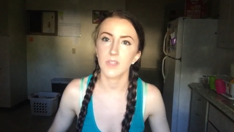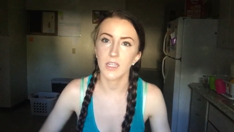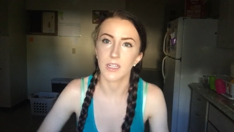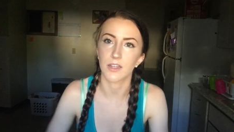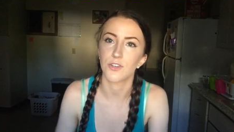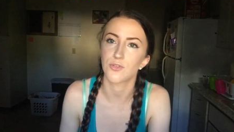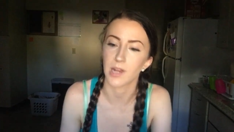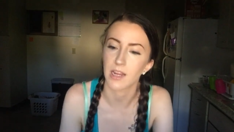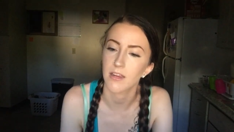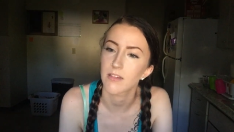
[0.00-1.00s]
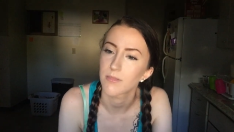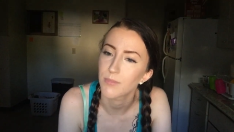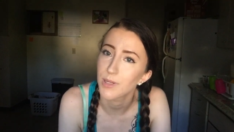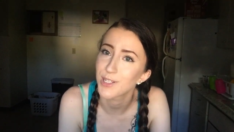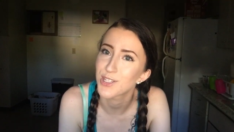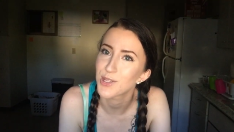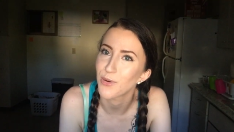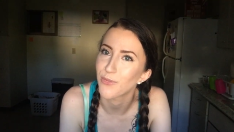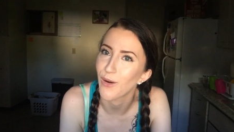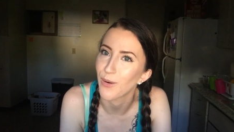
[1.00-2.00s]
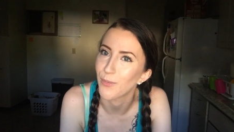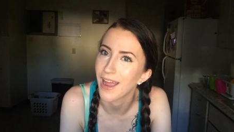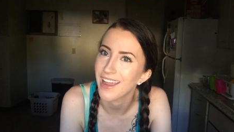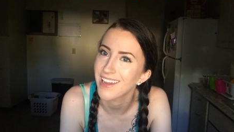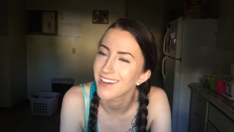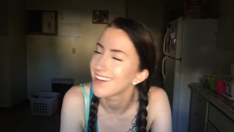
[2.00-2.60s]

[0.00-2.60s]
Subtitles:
I need a drink, but it's so far away.